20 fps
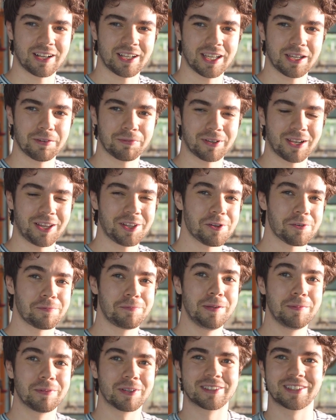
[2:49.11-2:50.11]
if a lot of
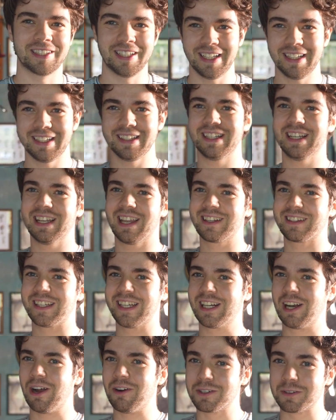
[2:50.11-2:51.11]
people say they like the
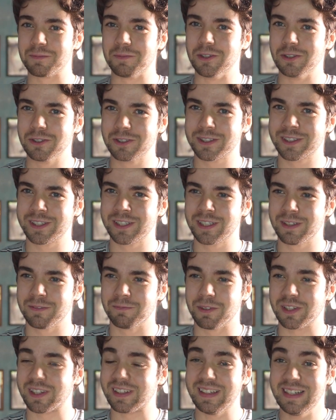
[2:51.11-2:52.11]
clown the most
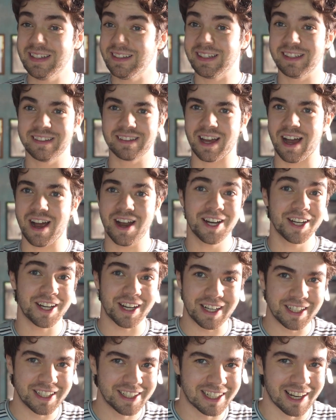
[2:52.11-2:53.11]
but they didn't hire
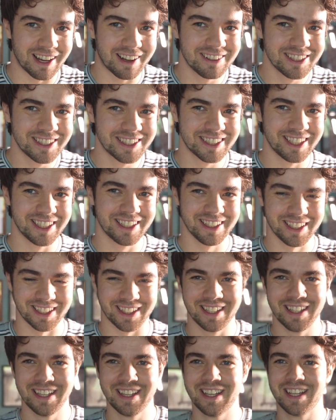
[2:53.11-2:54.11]
any clowns,
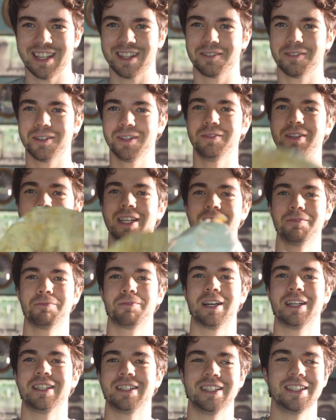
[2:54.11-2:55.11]
it would be
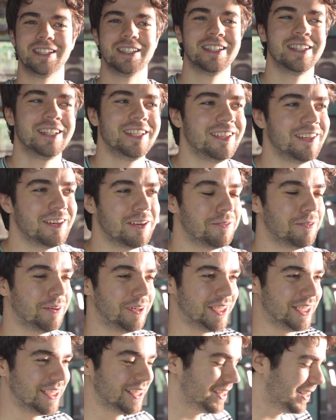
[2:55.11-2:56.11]
pretty
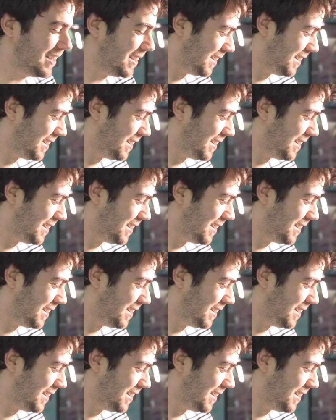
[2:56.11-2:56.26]
funny.